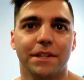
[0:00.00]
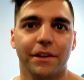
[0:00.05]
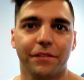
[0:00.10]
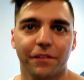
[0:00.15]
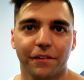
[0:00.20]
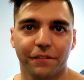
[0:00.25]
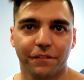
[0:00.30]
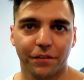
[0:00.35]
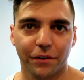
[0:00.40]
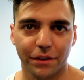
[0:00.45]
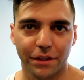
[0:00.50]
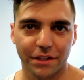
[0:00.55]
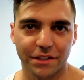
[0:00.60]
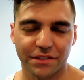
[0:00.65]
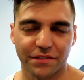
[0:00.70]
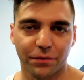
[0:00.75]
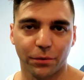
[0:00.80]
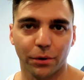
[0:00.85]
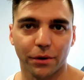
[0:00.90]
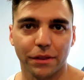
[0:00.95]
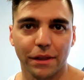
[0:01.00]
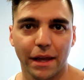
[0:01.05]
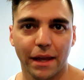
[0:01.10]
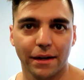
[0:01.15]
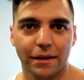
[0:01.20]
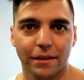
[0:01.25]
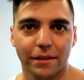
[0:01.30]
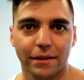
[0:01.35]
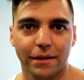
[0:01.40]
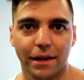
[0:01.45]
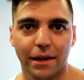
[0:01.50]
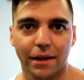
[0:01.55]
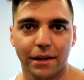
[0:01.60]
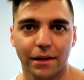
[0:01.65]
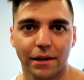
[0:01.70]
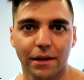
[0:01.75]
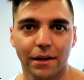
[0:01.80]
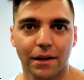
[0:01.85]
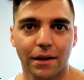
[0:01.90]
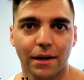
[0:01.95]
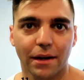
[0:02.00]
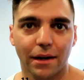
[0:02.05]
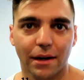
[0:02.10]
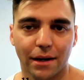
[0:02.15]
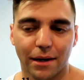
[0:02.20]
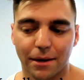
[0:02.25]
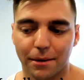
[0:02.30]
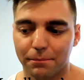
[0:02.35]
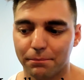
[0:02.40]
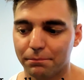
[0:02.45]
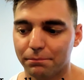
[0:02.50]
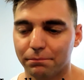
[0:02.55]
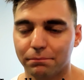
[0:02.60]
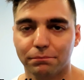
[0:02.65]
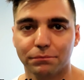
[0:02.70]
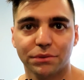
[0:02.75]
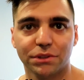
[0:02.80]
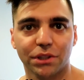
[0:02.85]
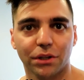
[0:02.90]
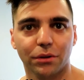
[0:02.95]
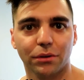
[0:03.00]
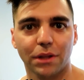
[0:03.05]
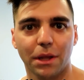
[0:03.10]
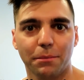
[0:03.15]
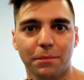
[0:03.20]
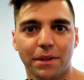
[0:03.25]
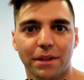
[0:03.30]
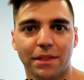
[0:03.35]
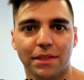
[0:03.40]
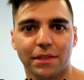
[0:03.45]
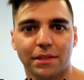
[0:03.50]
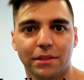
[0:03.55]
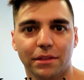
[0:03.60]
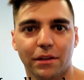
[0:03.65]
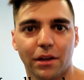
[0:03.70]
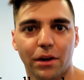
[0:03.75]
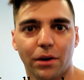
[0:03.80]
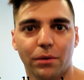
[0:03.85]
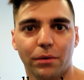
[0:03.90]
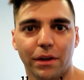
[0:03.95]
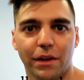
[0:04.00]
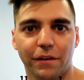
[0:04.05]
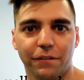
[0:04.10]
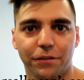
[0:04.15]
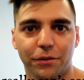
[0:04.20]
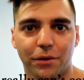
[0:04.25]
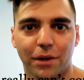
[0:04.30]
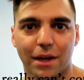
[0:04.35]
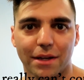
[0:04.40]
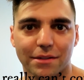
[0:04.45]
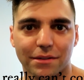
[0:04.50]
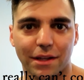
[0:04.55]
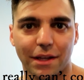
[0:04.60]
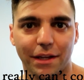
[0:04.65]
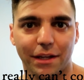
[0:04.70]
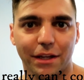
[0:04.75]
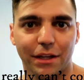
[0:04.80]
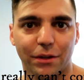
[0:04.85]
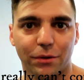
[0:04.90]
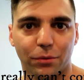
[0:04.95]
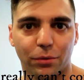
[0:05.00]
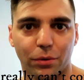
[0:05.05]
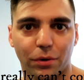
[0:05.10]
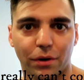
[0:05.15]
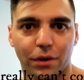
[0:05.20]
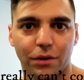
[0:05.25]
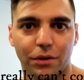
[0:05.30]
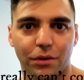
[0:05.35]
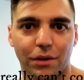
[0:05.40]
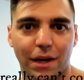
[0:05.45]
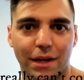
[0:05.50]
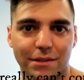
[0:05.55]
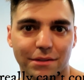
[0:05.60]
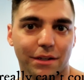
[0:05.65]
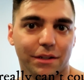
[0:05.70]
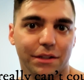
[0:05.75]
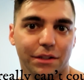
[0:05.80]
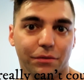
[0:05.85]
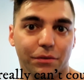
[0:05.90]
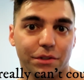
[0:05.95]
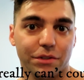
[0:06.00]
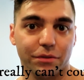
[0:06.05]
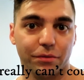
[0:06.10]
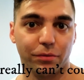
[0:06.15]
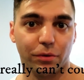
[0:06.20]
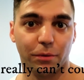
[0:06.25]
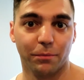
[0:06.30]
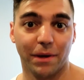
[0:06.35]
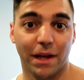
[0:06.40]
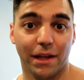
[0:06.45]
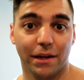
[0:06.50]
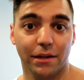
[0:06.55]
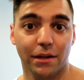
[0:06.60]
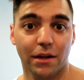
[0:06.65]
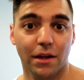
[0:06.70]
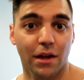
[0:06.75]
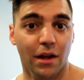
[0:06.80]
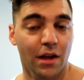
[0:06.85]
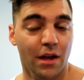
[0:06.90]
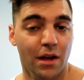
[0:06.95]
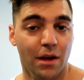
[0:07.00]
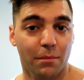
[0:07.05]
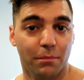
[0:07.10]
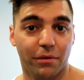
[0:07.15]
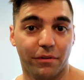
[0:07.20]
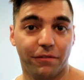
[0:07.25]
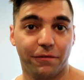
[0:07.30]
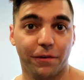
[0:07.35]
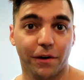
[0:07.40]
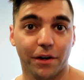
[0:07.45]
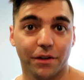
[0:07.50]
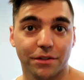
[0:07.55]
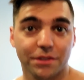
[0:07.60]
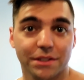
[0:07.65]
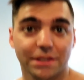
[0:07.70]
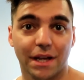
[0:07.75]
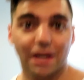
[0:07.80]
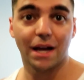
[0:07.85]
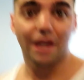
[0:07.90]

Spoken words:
different for this 4th hand of the day. So let me know if you guys like it or you guys like the original format. But first,